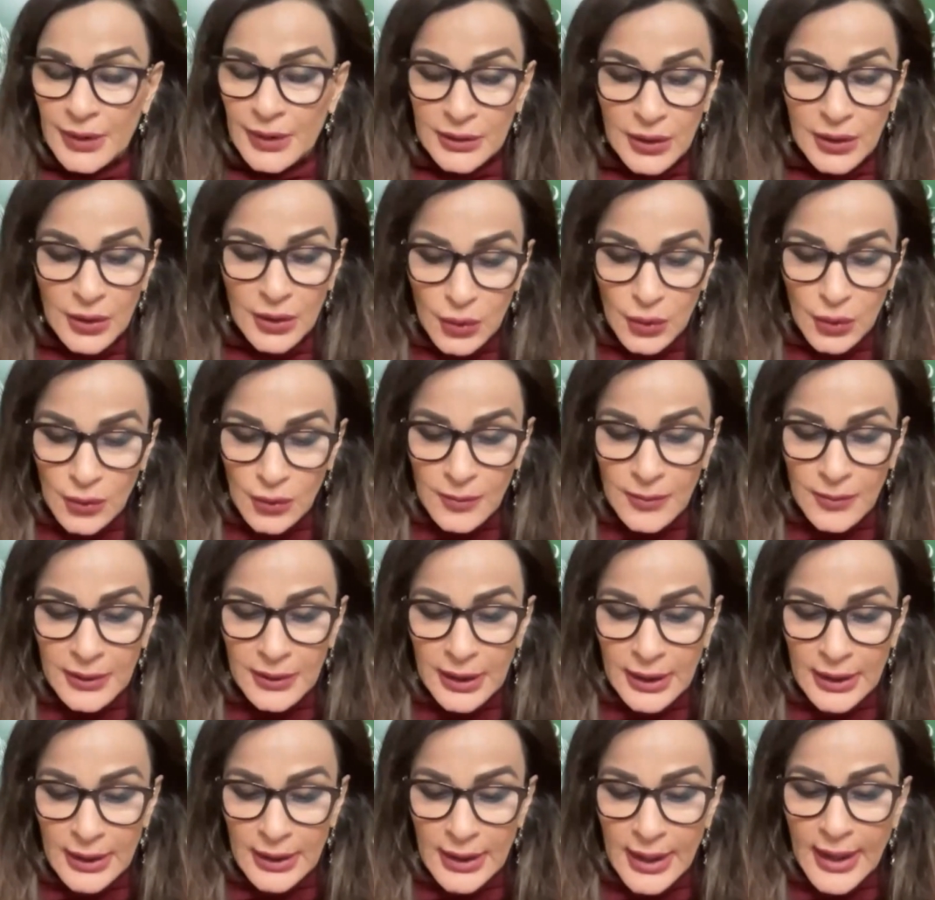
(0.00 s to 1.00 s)
the Global
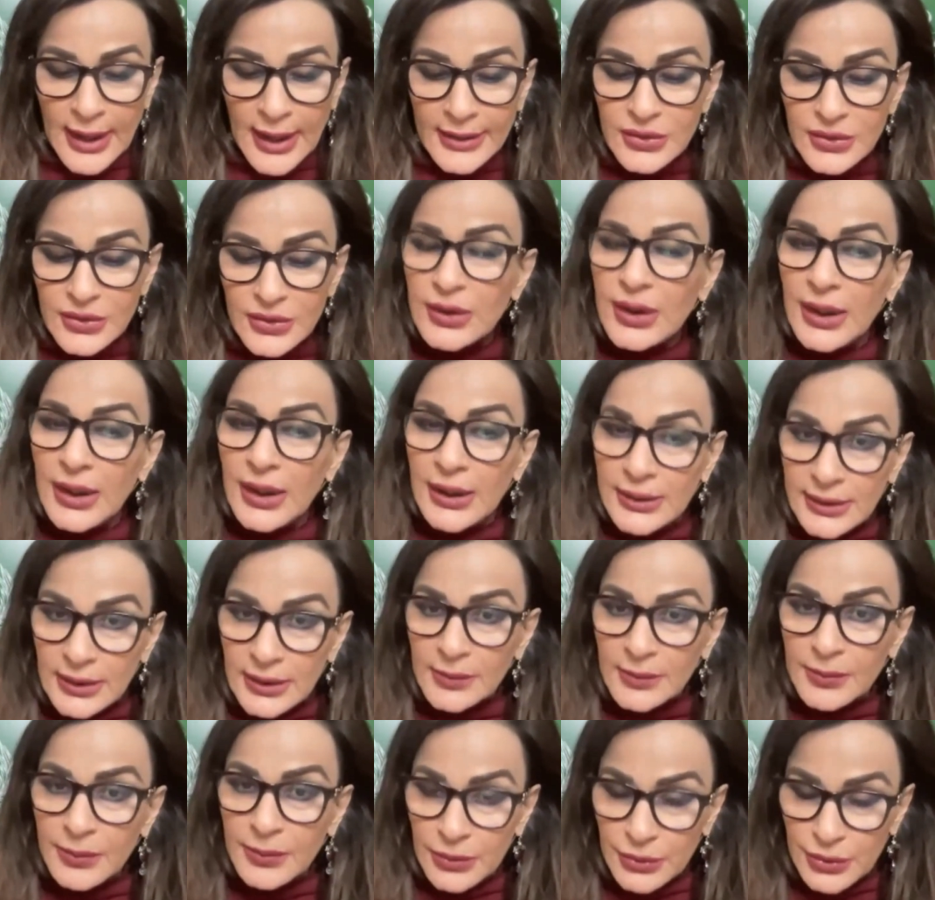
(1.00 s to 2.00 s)
Alliance on Health
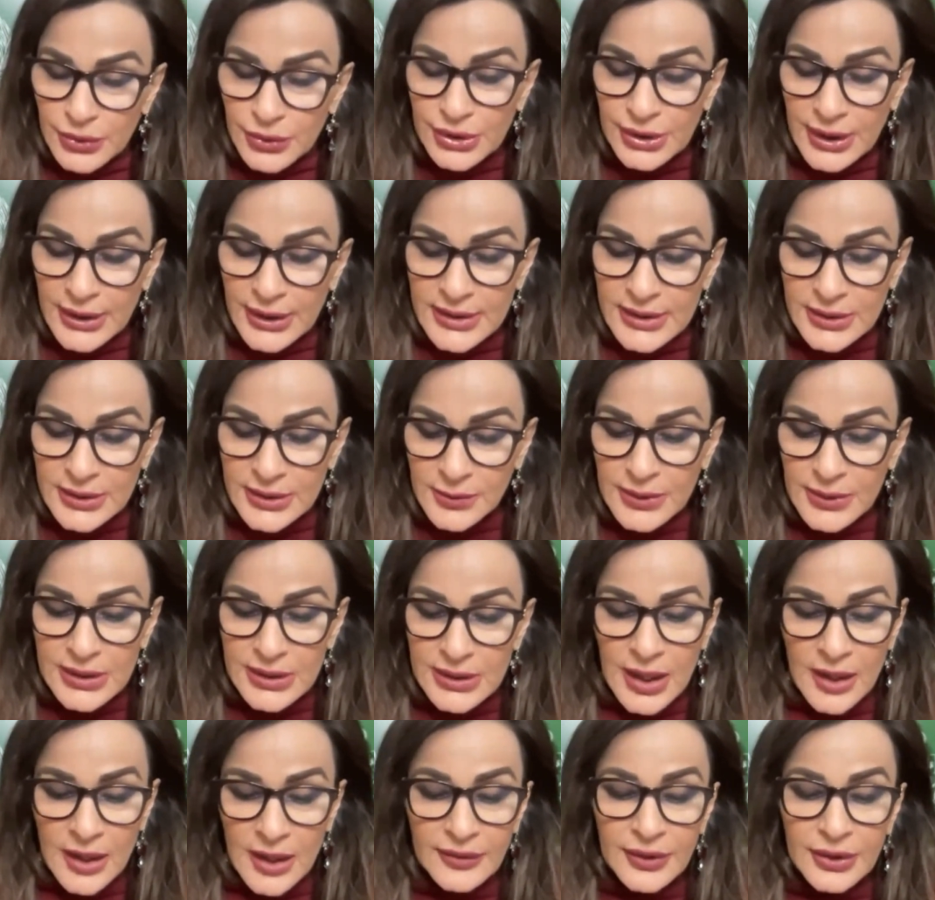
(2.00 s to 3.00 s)
and Pollution estimates
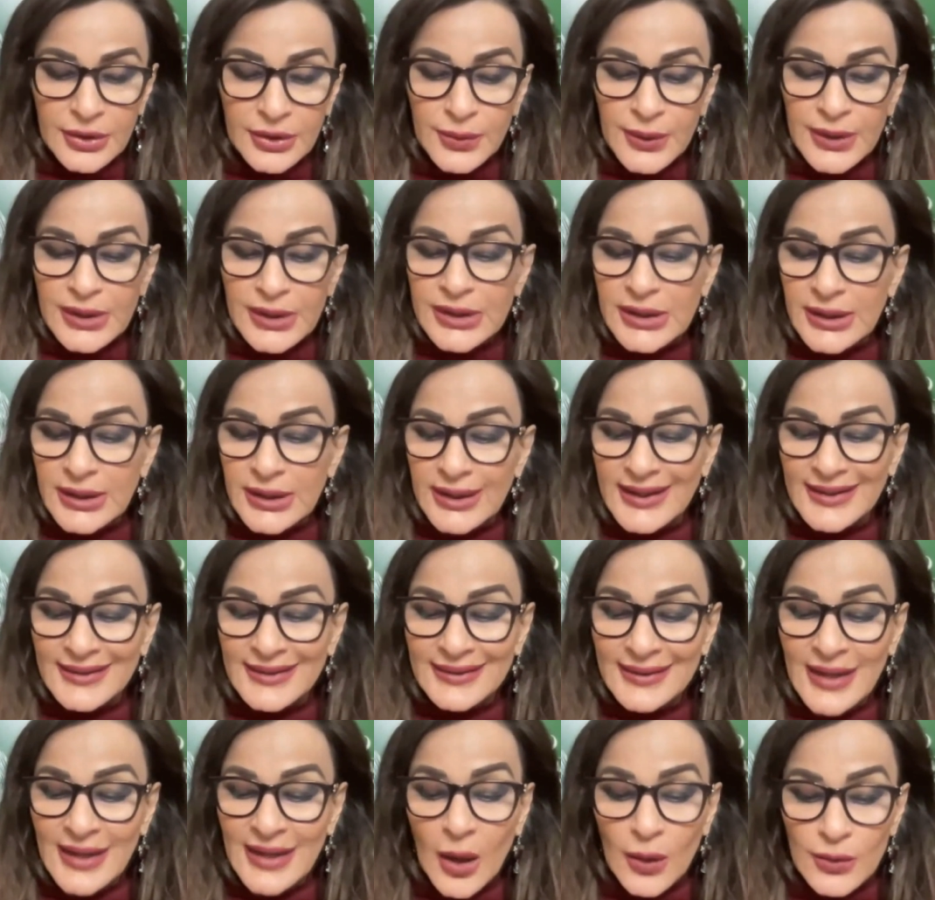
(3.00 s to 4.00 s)

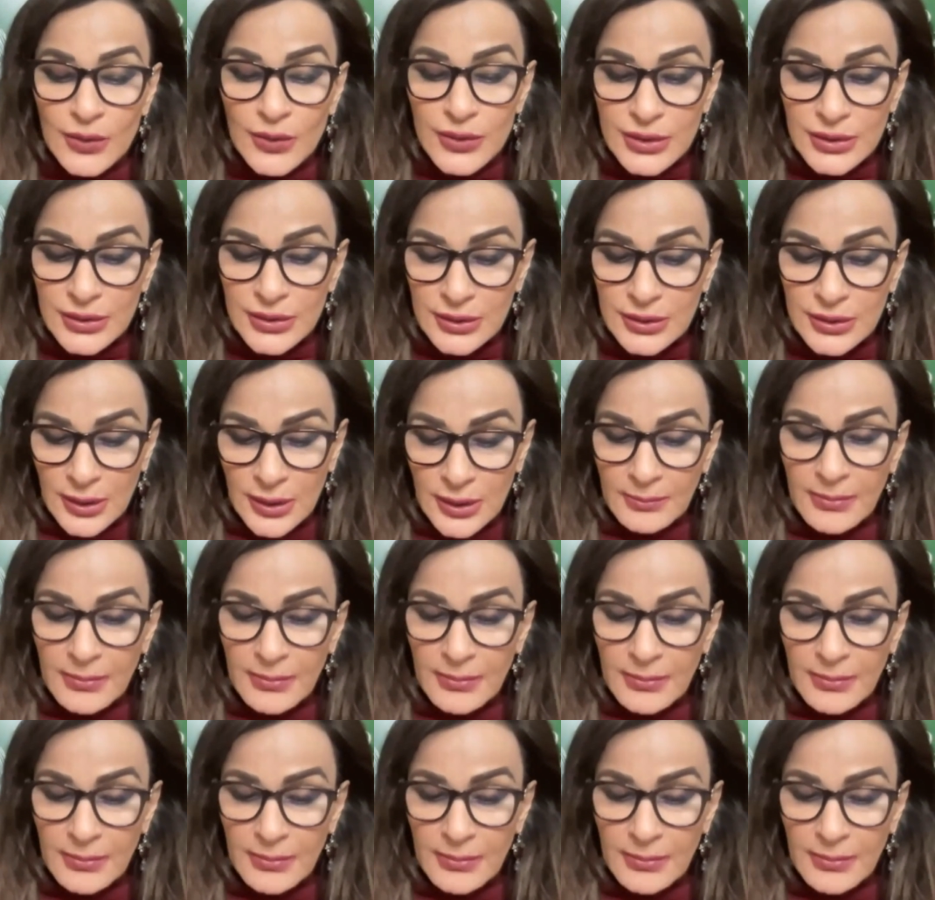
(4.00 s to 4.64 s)
128,000